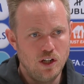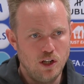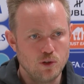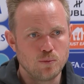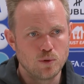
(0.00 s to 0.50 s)
a
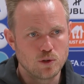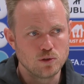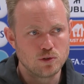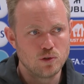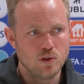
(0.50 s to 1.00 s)
lot more
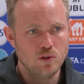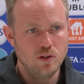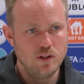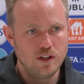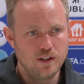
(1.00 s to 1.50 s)
control,
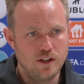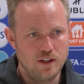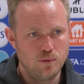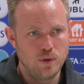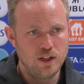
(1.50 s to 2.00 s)
and,
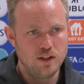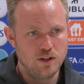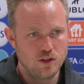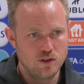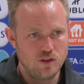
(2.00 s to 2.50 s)
and we
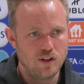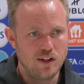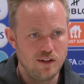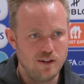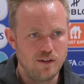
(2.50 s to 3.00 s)
got
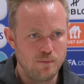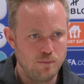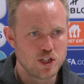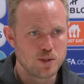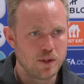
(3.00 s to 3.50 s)

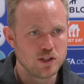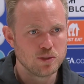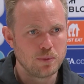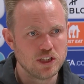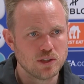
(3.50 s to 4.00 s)
much better
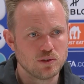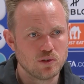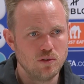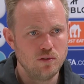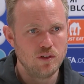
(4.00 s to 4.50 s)
space
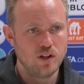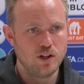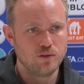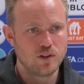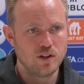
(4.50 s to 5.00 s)
control
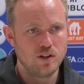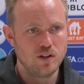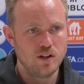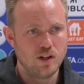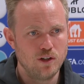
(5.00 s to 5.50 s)
after
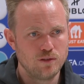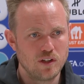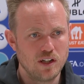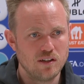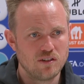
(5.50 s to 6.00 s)
uh,
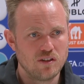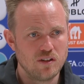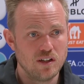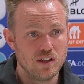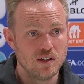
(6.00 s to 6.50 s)
after that.
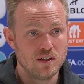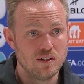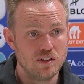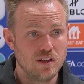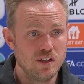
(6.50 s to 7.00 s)
Uh,
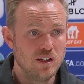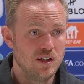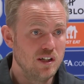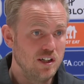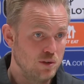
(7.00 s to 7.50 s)

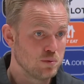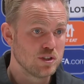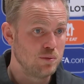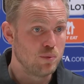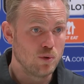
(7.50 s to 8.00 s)
It
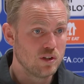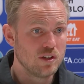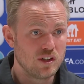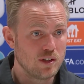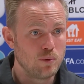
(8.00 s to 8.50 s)
was
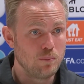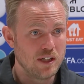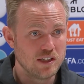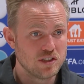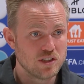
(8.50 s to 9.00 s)
important that we
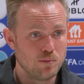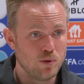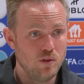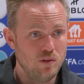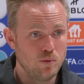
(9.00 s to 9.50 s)
managed the
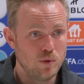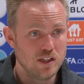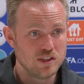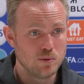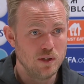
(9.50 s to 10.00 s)
ball
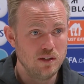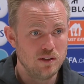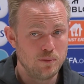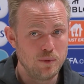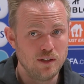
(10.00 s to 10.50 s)
well as well.
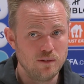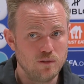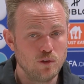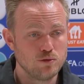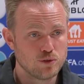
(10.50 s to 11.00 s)
I mean,
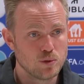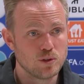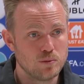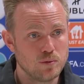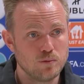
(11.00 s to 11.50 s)
Wolfsburg,
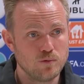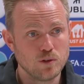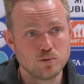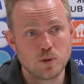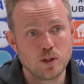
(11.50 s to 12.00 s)

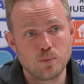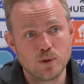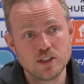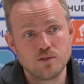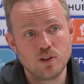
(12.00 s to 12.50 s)
Wolfsburg they
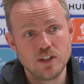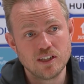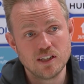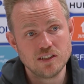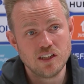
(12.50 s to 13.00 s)
pressed very
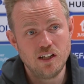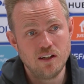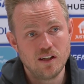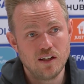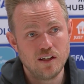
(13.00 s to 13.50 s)
intensely,
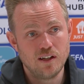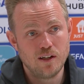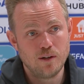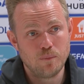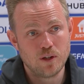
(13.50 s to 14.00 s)

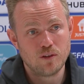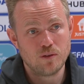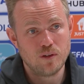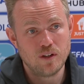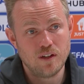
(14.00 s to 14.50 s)
uh,
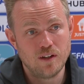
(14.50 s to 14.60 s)
but uh,